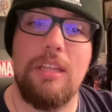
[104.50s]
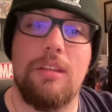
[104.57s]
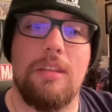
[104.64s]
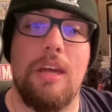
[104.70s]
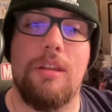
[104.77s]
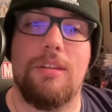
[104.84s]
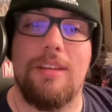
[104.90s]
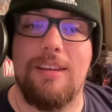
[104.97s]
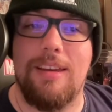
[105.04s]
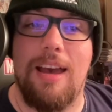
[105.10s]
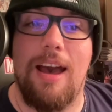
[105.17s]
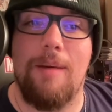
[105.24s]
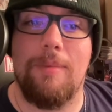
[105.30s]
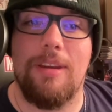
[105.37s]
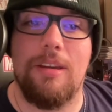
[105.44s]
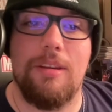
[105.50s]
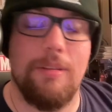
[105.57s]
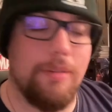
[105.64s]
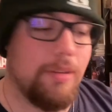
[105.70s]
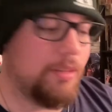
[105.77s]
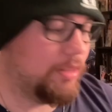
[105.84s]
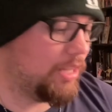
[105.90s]
cents a comic.
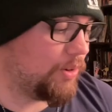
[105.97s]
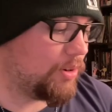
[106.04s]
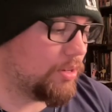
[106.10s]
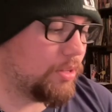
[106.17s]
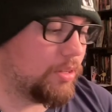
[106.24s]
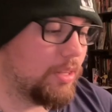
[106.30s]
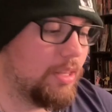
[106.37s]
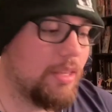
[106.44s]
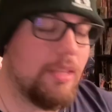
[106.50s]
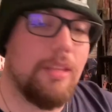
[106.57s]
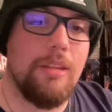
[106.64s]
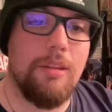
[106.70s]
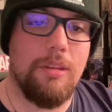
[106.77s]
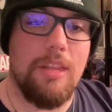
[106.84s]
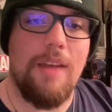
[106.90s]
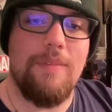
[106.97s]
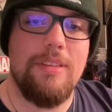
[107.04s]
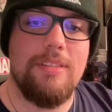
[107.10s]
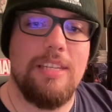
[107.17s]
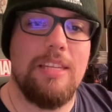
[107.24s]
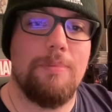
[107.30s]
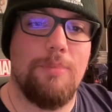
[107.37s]
There's
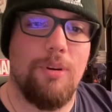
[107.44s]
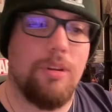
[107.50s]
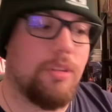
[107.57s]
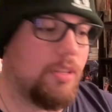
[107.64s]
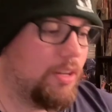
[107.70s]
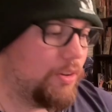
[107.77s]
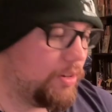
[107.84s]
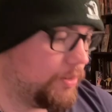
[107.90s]
17 books here.